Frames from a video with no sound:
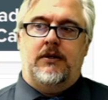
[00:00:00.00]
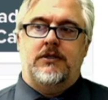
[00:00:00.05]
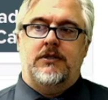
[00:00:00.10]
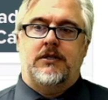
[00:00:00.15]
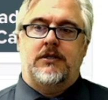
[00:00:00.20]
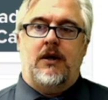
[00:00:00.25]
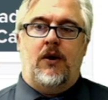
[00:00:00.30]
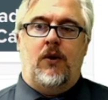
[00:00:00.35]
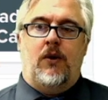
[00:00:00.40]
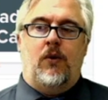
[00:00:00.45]

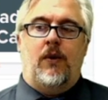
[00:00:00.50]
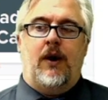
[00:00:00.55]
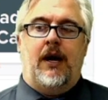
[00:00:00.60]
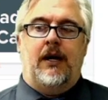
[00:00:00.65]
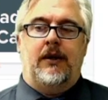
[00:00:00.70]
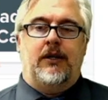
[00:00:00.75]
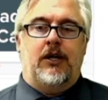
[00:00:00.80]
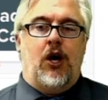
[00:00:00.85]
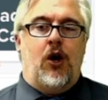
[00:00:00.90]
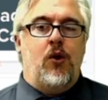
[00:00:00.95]

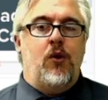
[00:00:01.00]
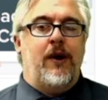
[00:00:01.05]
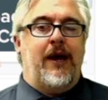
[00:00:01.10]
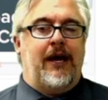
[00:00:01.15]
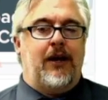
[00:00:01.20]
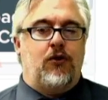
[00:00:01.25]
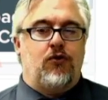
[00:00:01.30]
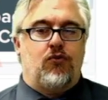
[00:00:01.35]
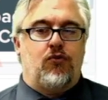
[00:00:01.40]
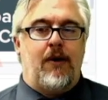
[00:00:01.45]
So go
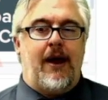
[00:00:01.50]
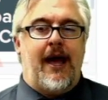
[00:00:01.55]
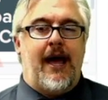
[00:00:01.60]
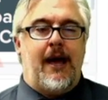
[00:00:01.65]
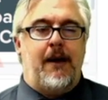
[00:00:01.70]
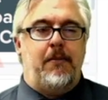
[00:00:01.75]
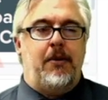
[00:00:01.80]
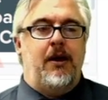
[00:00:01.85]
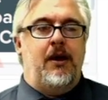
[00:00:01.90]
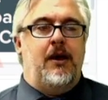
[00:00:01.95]
and
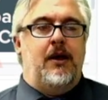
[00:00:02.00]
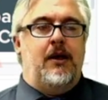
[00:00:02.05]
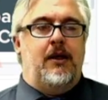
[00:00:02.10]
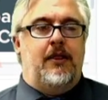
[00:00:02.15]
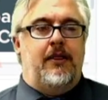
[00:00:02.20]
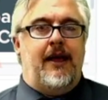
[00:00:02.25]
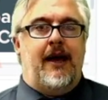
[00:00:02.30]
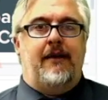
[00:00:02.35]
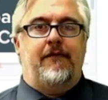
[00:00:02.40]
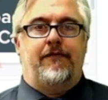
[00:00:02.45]
grab
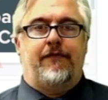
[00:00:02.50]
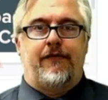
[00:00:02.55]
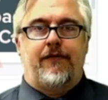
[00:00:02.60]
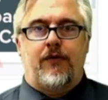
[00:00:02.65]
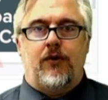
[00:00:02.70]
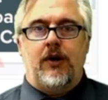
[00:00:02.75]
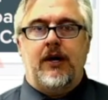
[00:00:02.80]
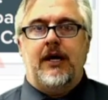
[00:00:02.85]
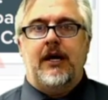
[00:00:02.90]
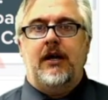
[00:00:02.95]
that
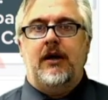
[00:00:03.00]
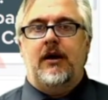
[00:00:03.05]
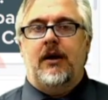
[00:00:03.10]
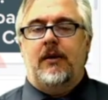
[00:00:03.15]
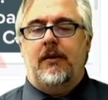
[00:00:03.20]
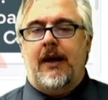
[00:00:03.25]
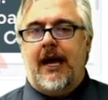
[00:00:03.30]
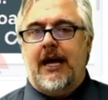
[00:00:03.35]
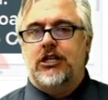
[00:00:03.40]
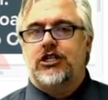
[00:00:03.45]
free
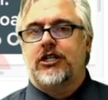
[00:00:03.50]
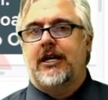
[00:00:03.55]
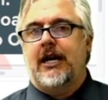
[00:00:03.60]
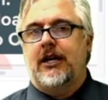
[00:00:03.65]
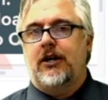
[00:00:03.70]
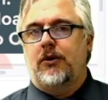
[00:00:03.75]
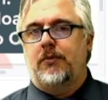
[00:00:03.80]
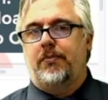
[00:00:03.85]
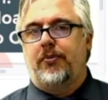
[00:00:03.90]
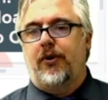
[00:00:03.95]

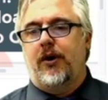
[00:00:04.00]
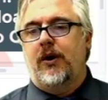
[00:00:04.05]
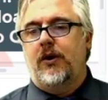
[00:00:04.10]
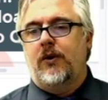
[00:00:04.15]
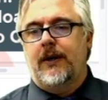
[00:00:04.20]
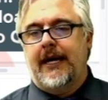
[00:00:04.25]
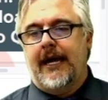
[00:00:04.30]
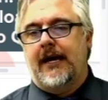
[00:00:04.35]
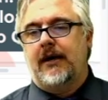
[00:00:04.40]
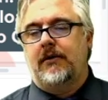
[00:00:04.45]
Educator Pro
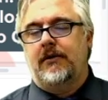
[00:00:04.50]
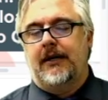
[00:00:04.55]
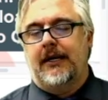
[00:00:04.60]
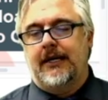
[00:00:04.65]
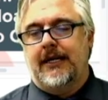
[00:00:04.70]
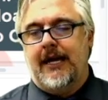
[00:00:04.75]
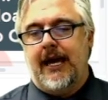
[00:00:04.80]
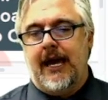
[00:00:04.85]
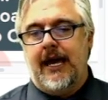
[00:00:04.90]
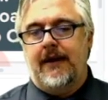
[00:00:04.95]
account in
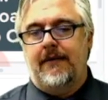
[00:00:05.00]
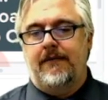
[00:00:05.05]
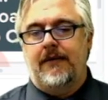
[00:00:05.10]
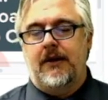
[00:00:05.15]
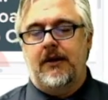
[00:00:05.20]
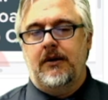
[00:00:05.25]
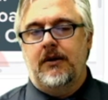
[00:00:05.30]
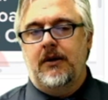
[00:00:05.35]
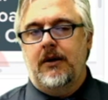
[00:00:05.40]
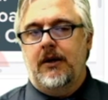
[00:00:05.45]

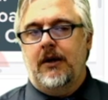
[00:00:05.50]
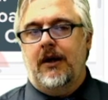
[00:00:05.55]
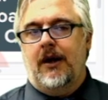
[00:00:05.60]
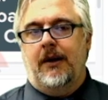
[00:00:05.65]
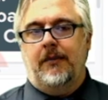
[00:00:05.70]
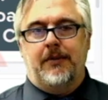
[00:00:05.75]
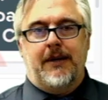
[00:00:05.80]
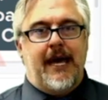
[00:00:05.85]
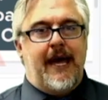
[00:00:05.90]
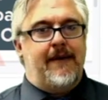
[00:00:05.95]
Canva,
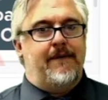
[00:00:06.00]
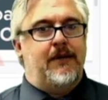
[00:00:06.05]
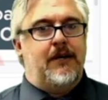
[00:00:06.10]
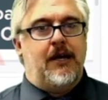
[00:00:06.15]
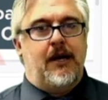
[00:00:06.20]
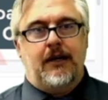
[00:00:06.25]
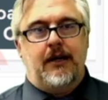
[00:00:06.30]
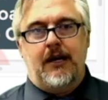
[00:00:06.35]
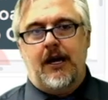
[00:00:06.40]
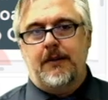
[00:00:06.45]

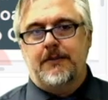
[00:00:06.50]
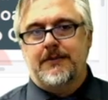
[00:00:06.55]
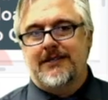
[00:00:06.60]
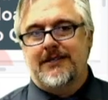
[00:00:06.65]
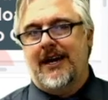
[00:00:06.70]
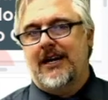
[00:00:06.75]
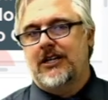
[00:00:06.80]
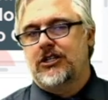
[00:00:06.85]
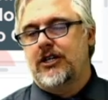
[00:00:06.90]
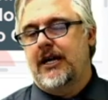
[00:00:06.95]

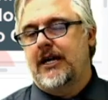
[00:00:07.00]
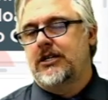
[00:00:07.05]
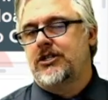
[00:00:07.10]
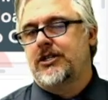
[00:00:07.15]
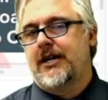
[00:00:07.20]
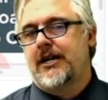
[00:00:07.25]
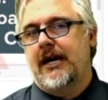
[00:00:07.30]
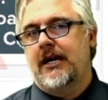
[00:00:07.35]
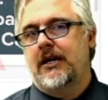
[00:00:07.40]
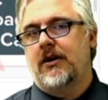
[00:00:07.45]

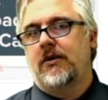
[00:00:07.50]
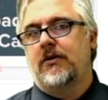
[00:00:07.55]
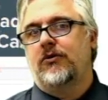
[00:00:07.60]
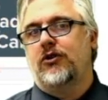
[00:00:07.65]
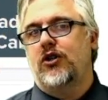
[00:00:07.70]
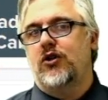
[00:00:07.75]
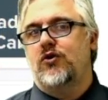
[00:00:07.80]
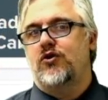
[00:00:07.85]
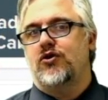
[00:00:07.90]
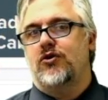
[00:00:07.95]
canva.com/educator.
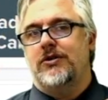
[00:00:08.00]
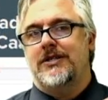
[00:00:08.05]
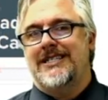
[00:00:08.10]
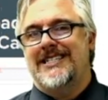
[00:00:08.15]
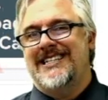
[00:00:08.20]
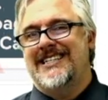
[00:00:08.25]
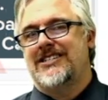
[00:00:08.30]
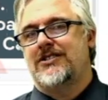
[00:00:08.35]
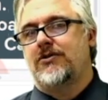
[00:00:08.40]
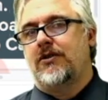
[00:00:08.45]
Use your
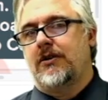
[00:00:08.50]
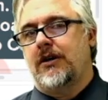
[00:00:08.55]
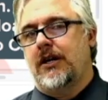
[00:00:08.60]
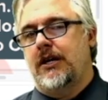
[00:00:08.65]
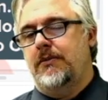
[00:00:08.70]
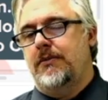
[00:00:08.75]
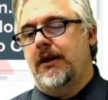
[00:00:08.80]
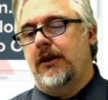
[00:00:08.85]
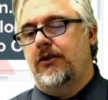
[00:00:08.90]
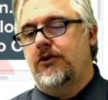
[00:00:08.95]
district
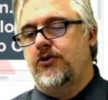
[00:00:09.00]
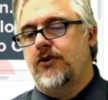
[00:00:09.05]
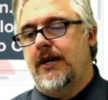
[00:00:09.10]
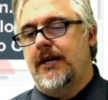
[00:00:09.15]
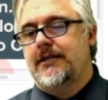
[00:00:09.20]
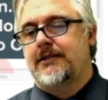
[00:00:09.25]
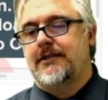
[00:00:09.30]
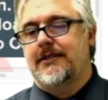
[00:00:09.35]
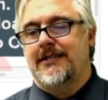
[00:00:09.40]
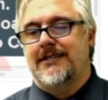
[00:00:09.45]
email
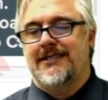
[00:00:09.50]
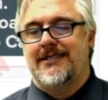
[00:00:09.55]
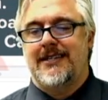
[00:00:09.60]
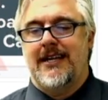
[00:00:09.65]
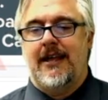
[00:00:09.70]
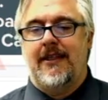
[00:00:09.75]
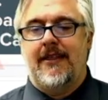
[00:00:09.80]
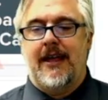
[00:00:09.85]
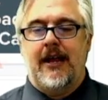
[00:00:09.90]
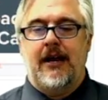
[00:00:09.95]
address to
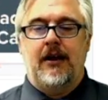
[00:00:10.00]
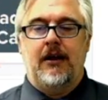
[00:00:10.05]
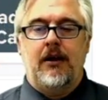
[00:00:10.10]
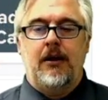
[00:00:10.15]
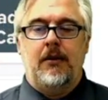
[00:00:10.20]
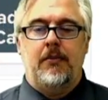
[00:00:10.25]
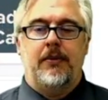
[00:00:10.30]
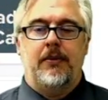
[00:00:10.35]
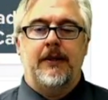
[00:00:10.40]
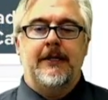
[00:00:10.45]
set that
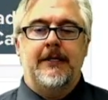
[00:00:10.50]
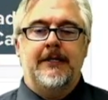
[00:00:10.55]
up